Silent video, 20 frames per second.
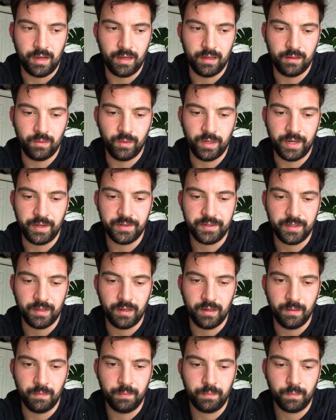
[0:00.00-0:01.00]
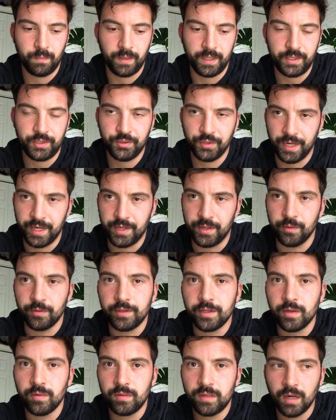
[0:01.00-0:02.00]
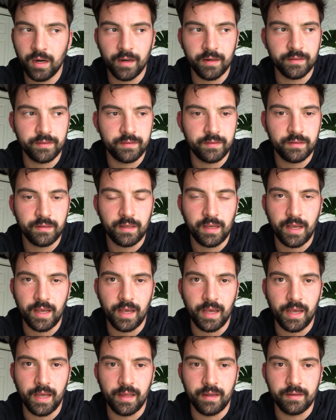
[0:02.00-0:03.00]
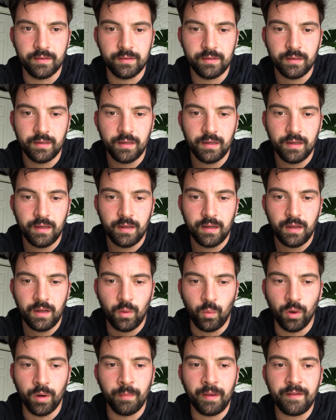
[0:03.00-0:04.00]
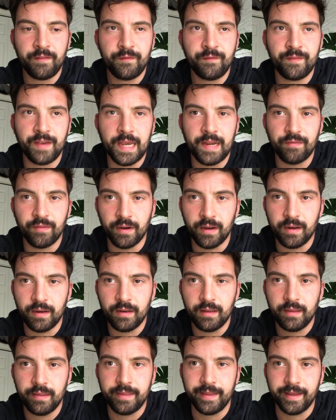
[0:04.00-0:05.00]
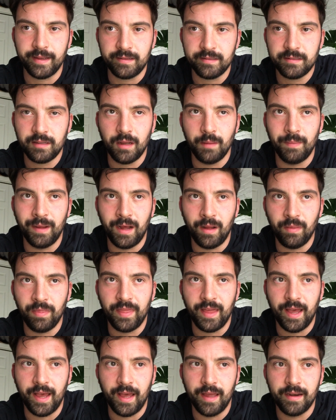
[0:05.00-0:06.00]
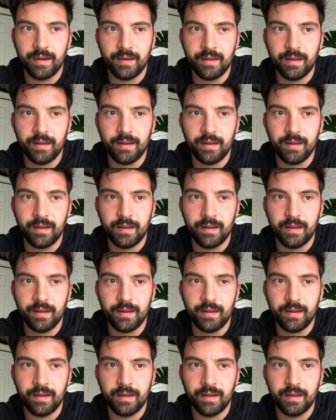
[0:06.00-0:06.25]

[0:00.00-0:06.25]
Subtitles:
when I used to like trade Yu-Gi-Oh cards, and one of my favorite things about that